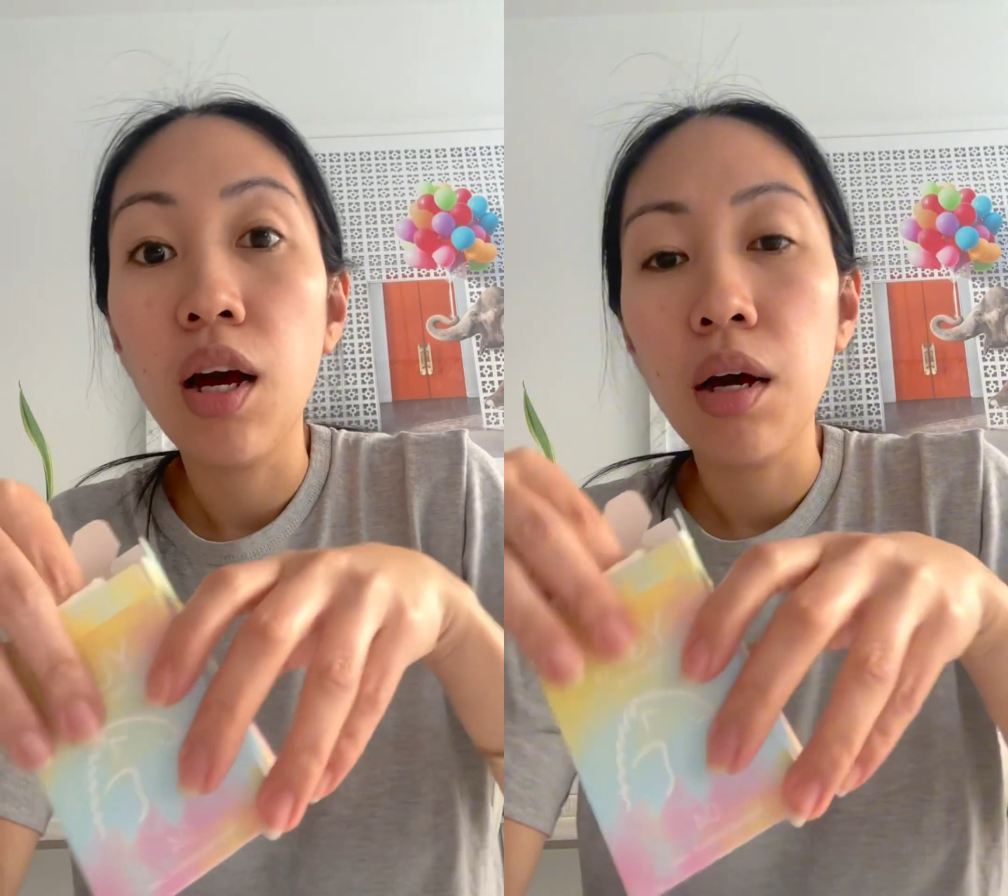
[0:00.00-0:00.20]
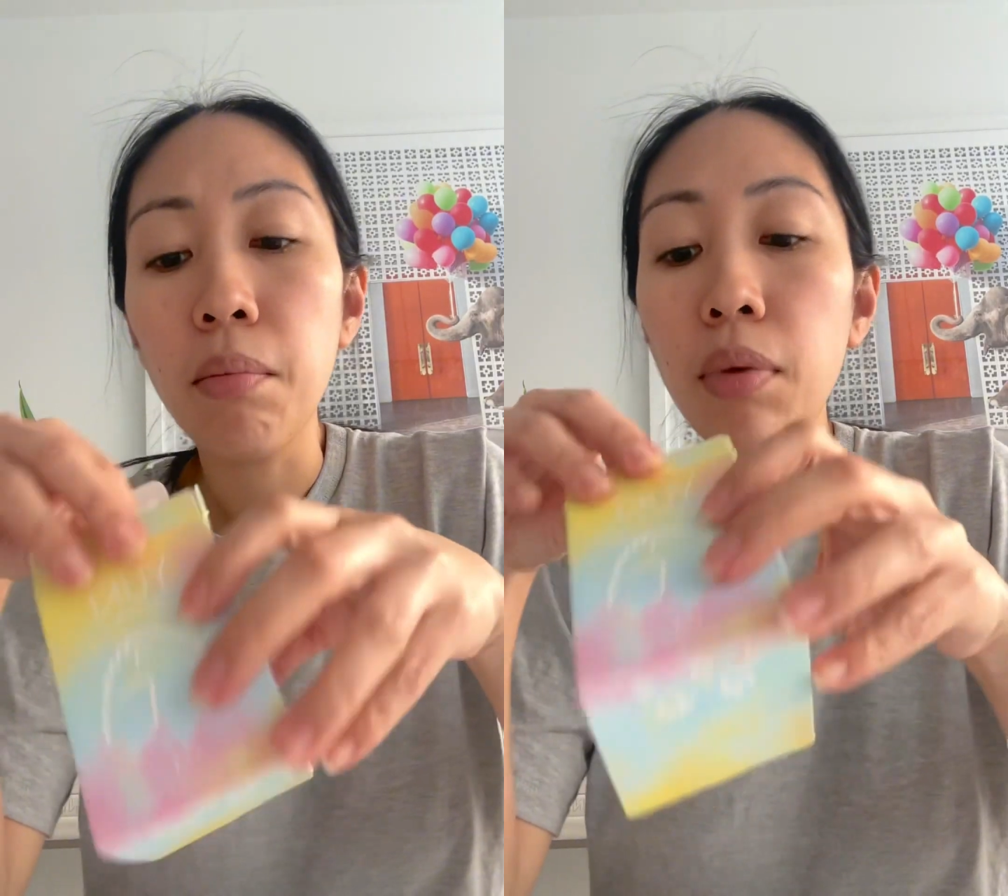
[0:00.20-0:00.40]

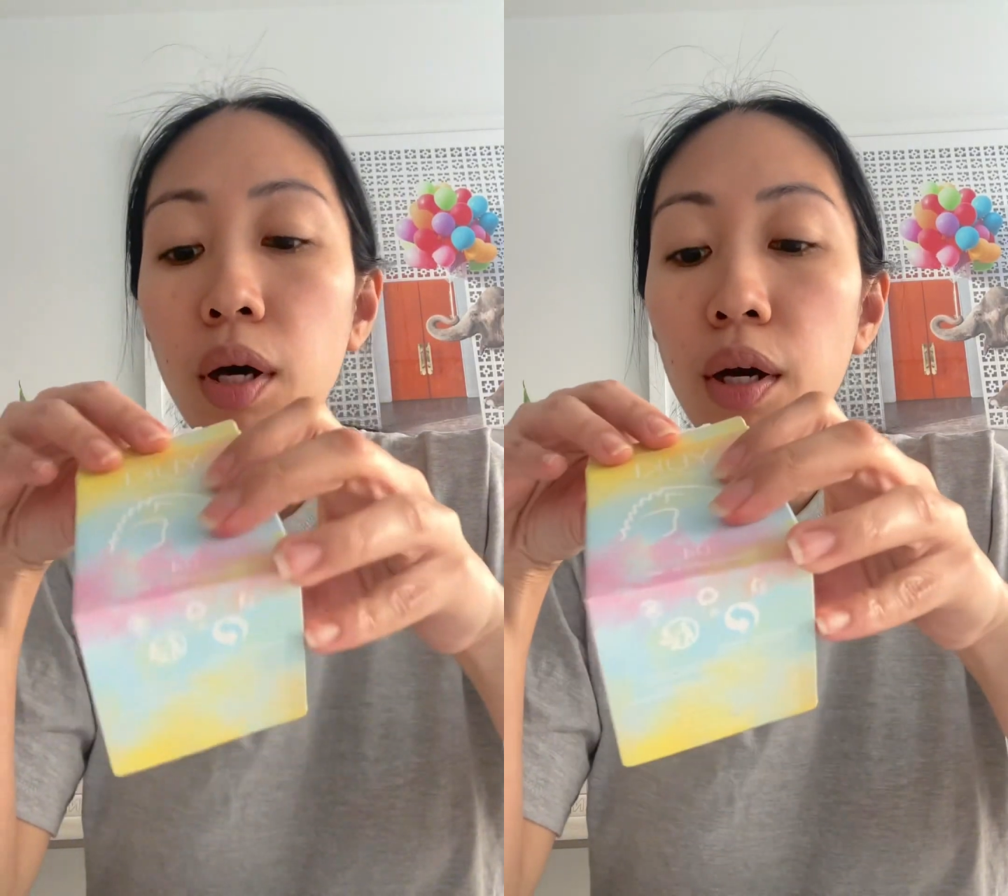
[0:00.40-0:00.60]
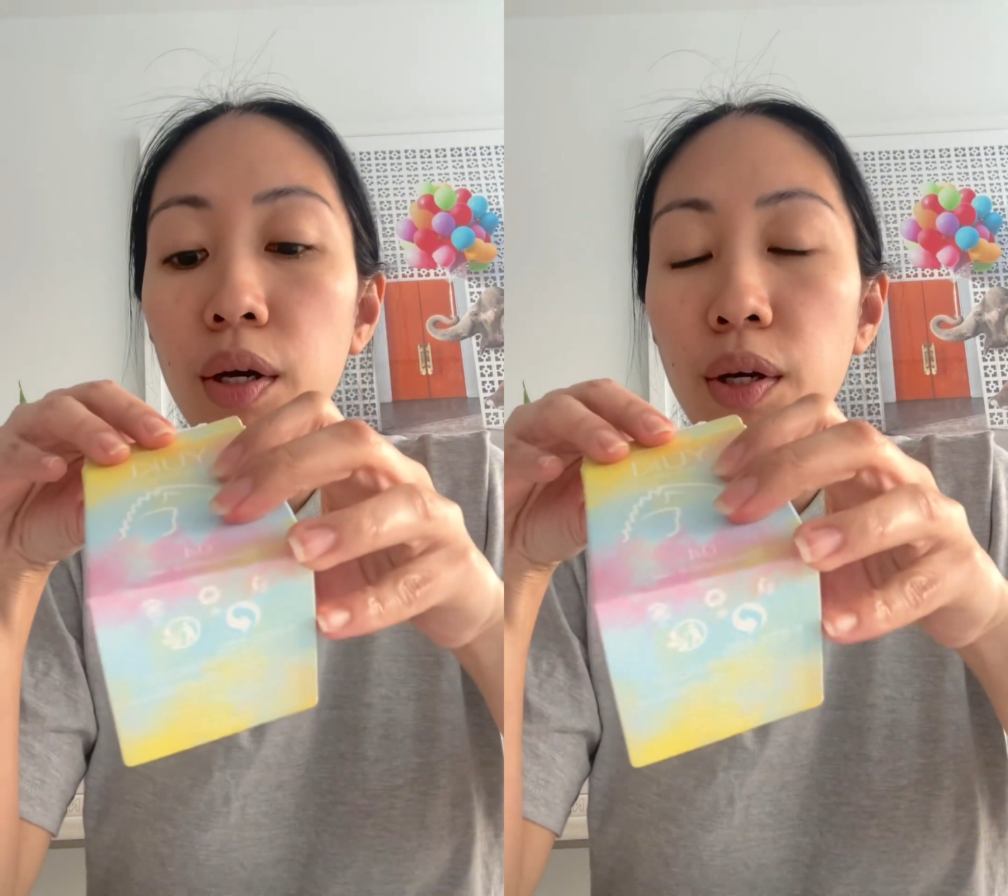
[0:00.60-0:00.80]

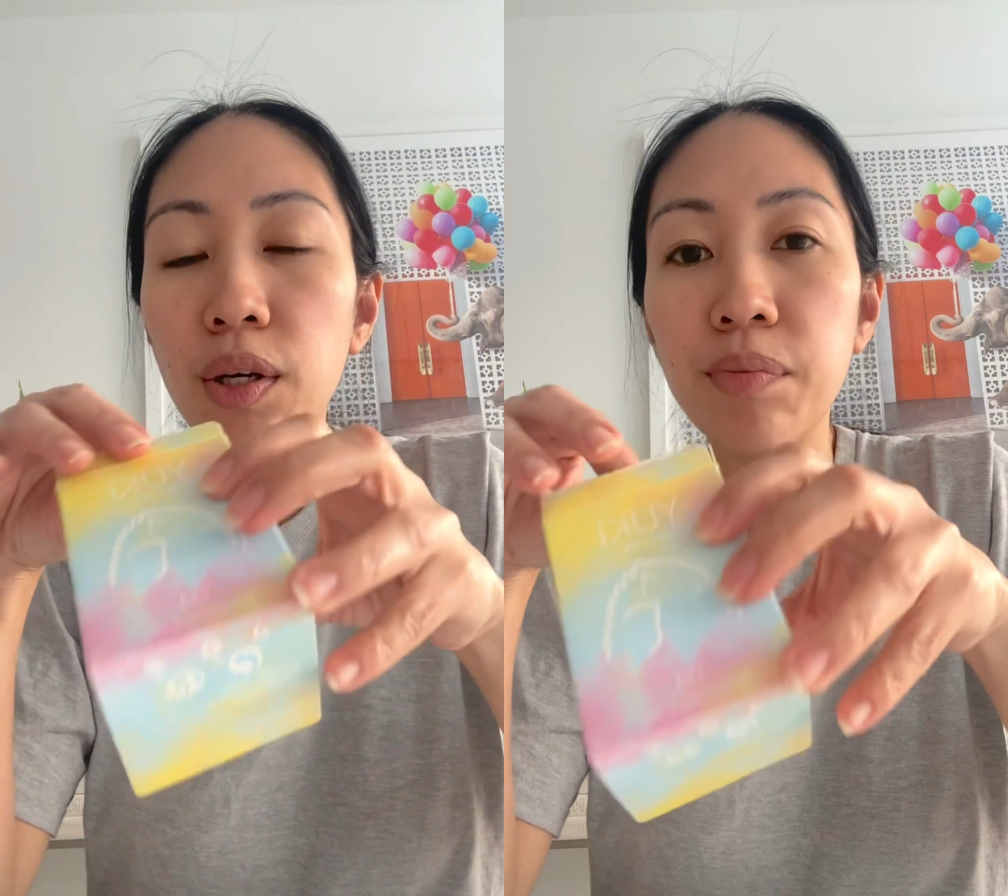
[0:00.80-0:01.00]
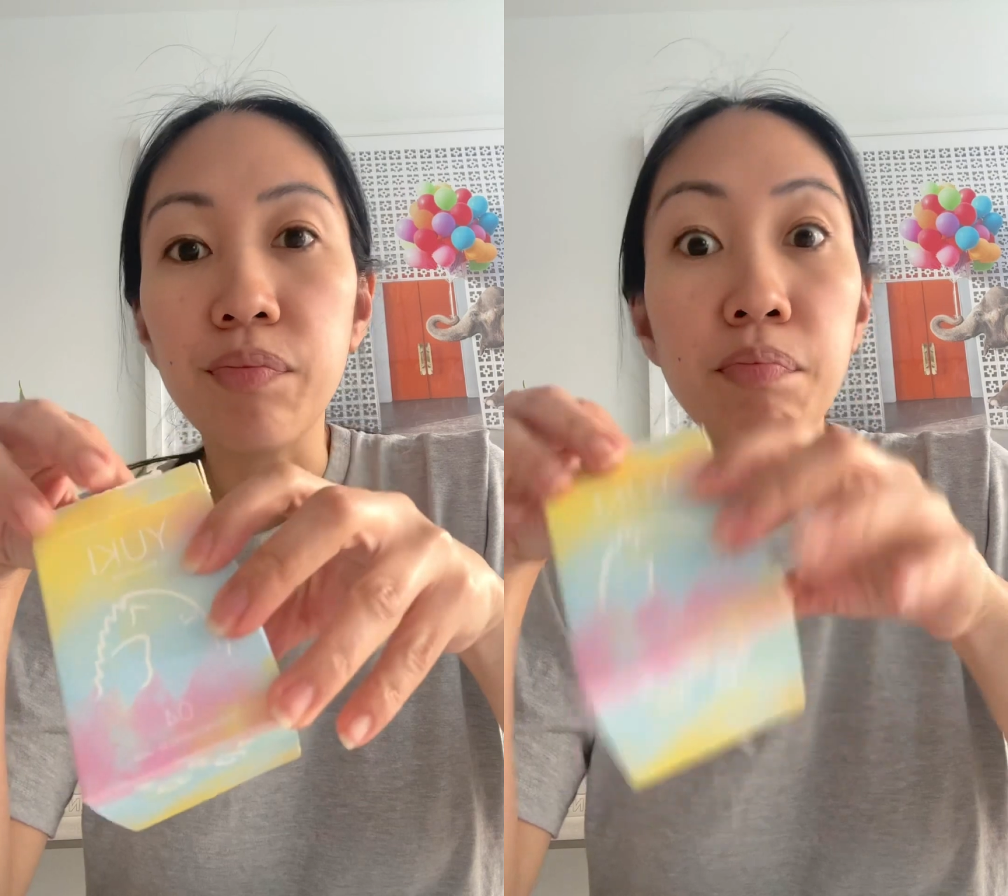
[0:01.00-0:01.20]
But
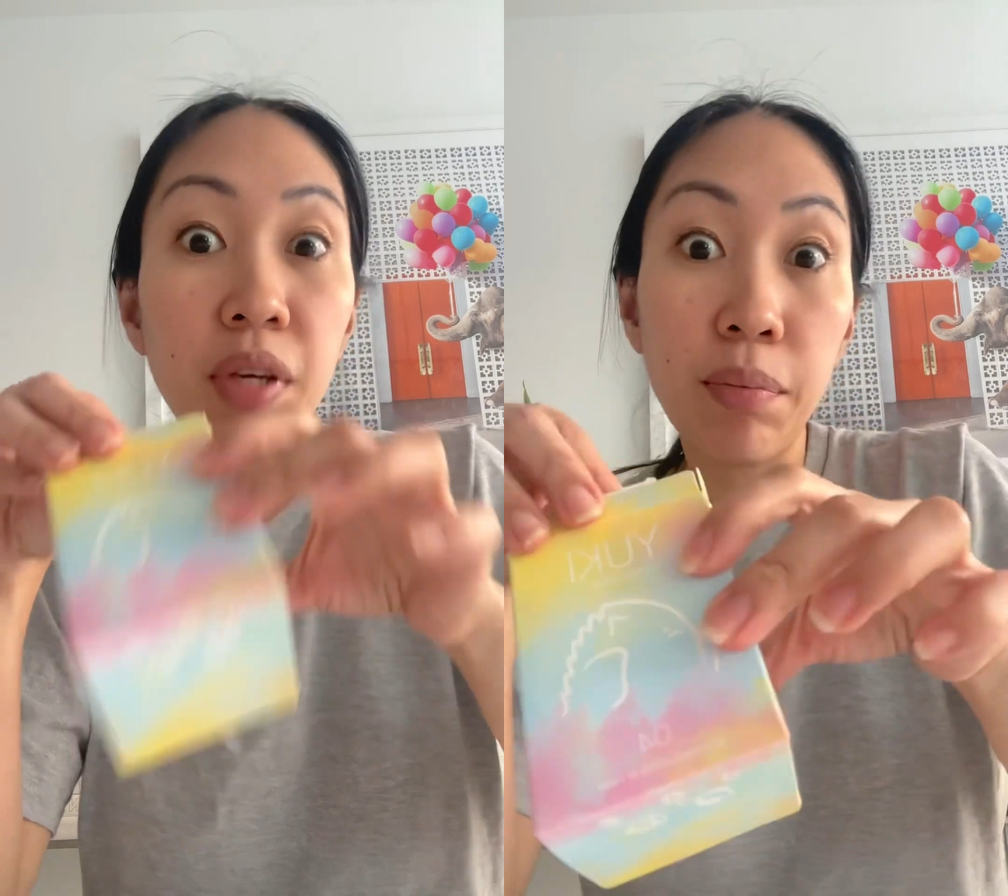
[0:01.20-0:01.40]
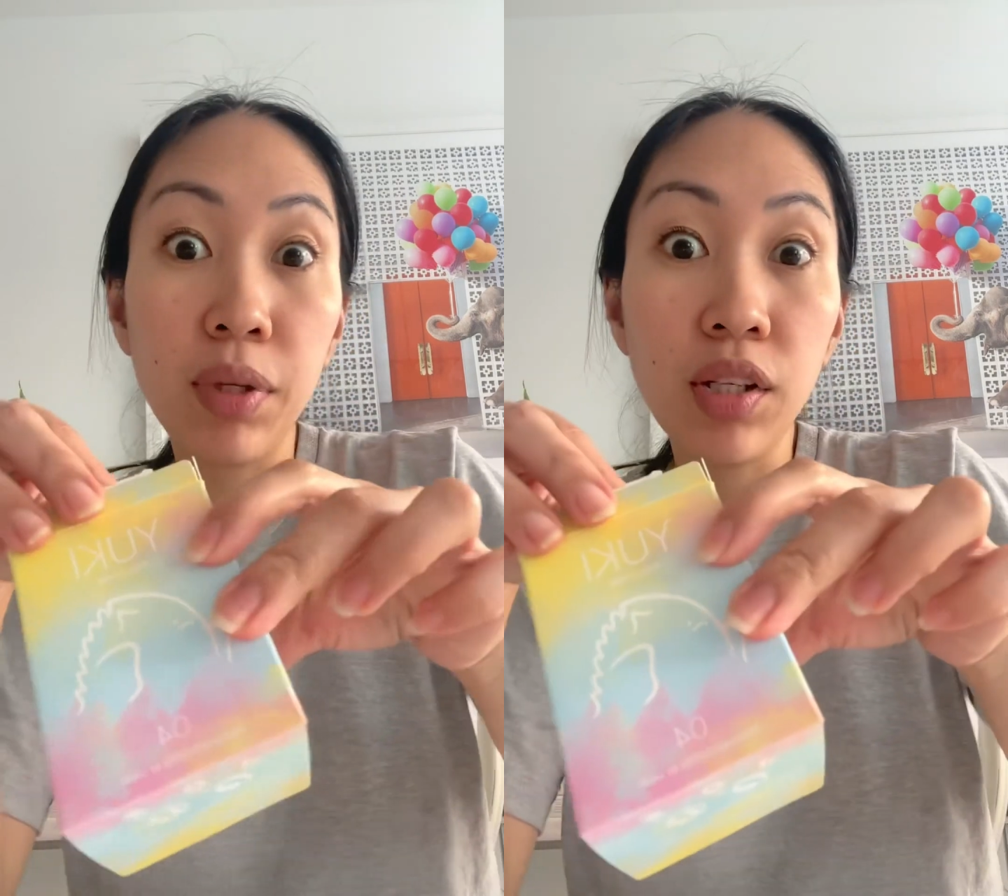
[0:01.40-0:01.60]

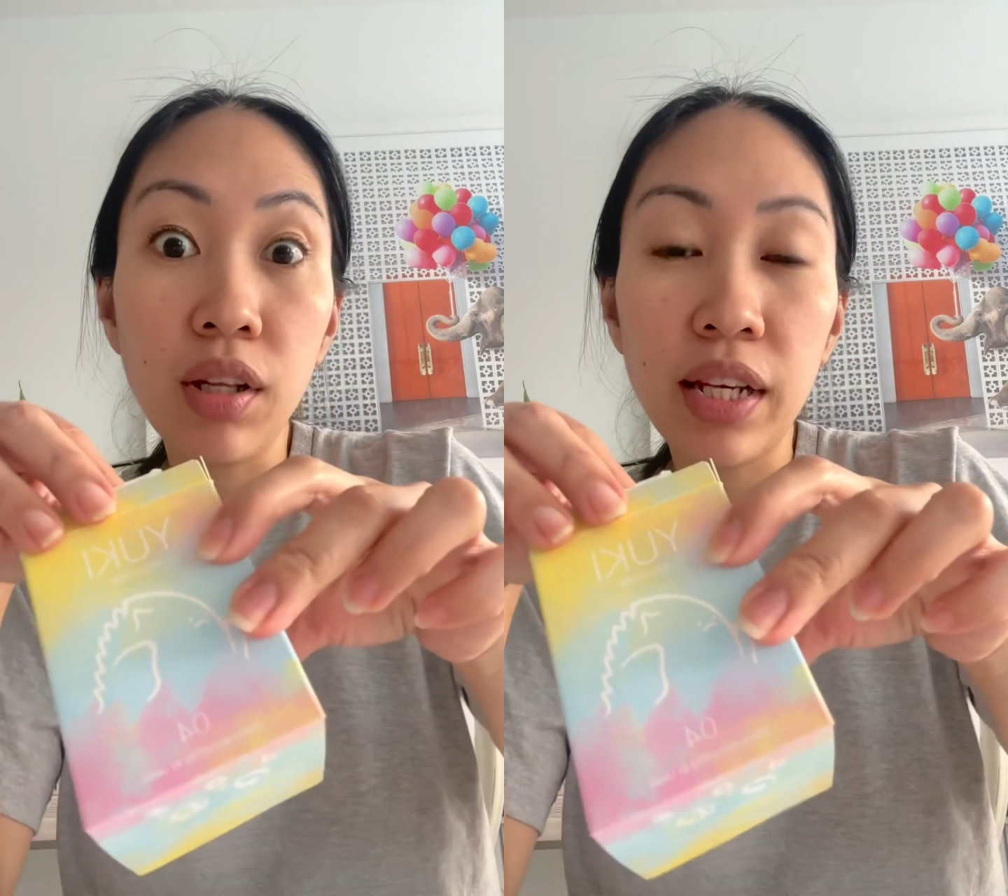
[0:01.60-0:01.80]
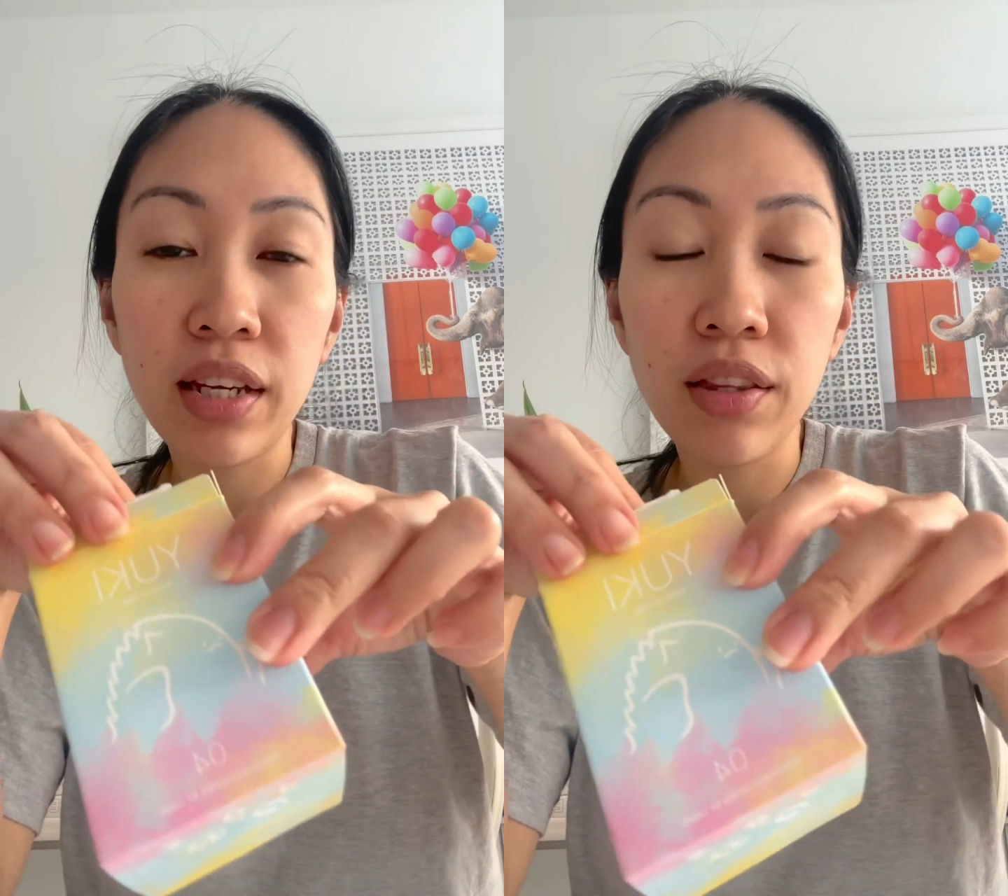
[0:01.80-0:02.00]
people
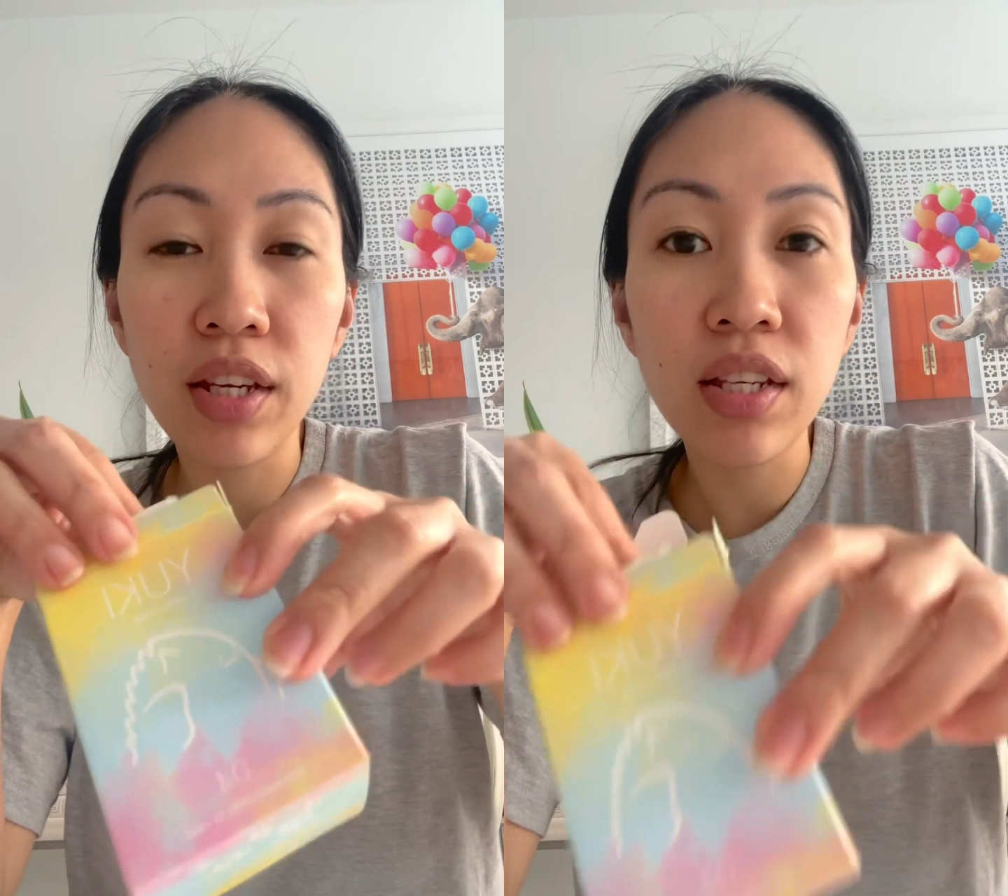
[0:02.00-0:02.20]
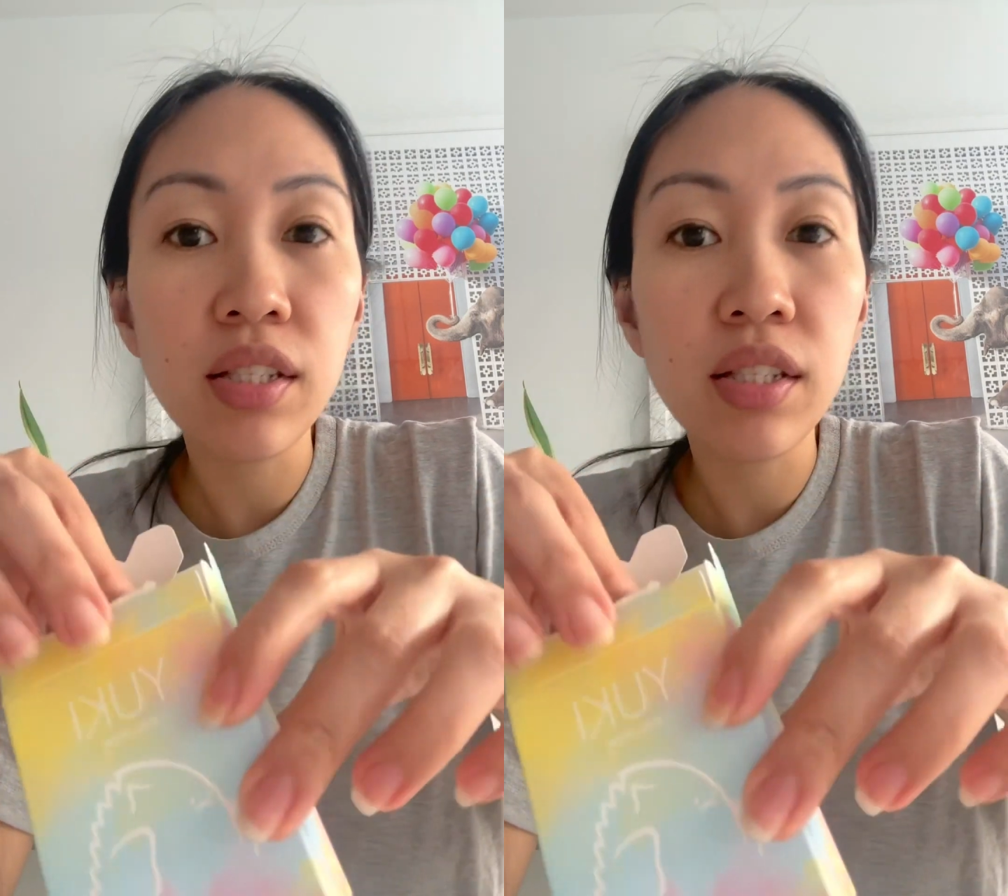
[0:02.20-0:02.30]
collect this,